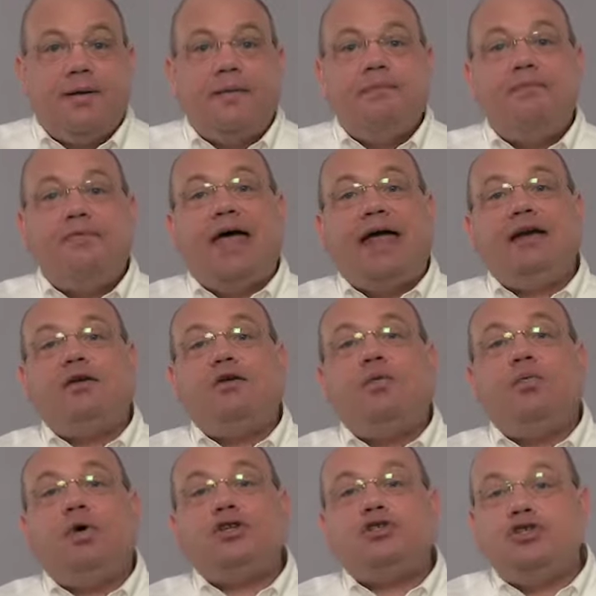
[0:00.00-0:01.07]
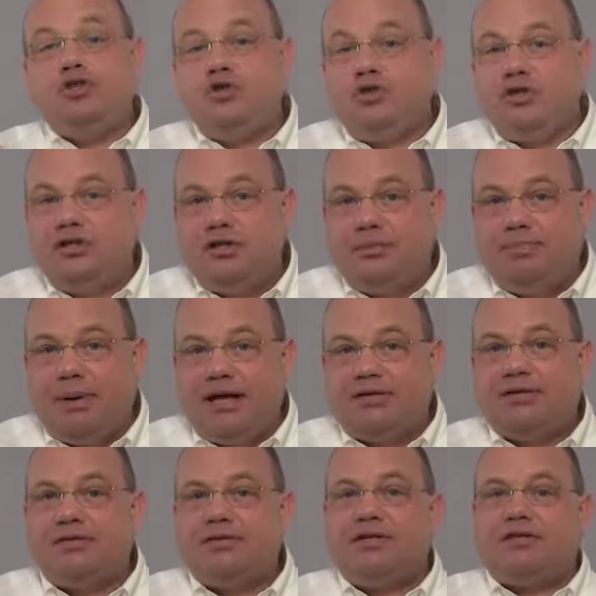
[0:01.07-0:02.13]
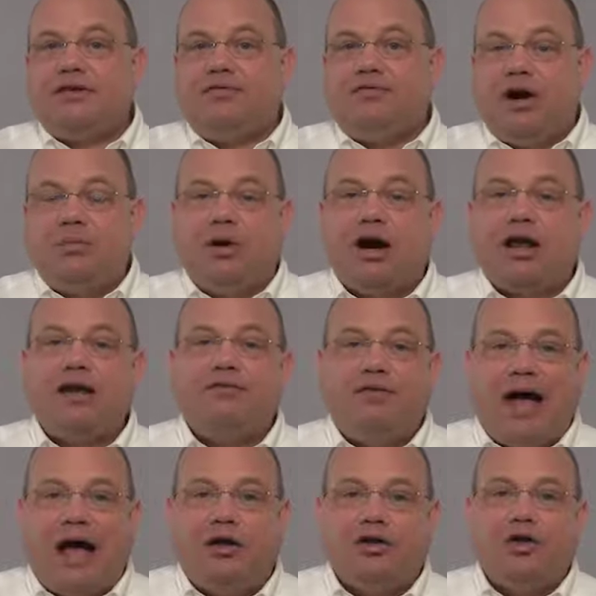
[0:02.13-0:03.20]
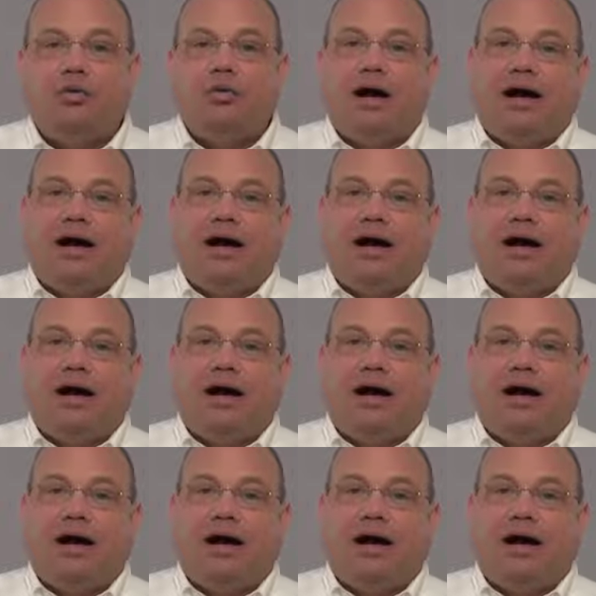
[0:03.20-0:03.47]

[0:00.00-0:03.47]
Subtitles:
then what's used as the basis is the fair market value